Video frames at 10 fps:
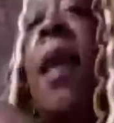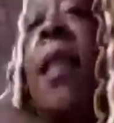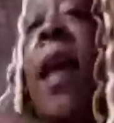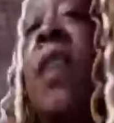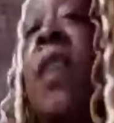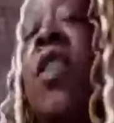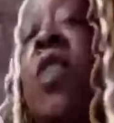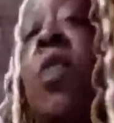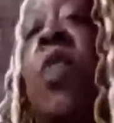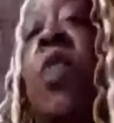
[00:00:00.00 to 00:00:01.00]
that
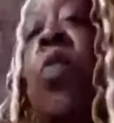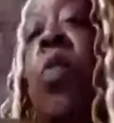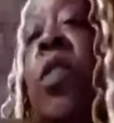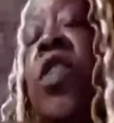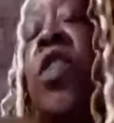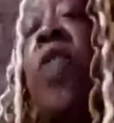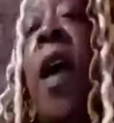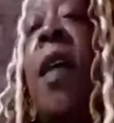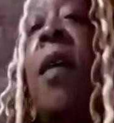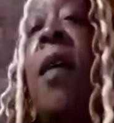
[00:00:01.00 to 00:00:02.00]
just was
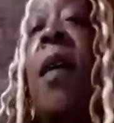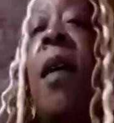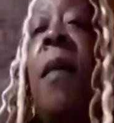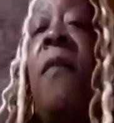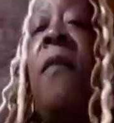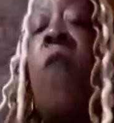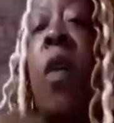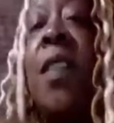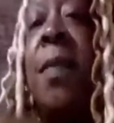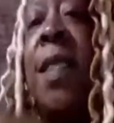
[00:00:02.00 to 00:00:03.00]
trying to
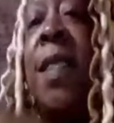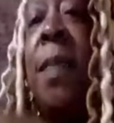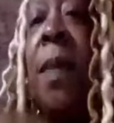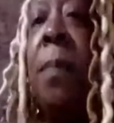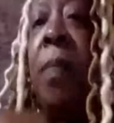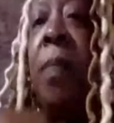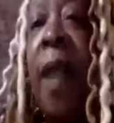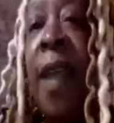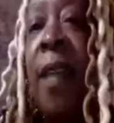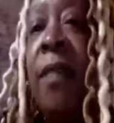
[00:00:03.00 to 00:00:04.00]
force me to be
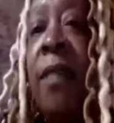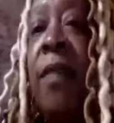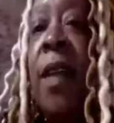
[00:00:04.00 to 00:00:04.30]
brave,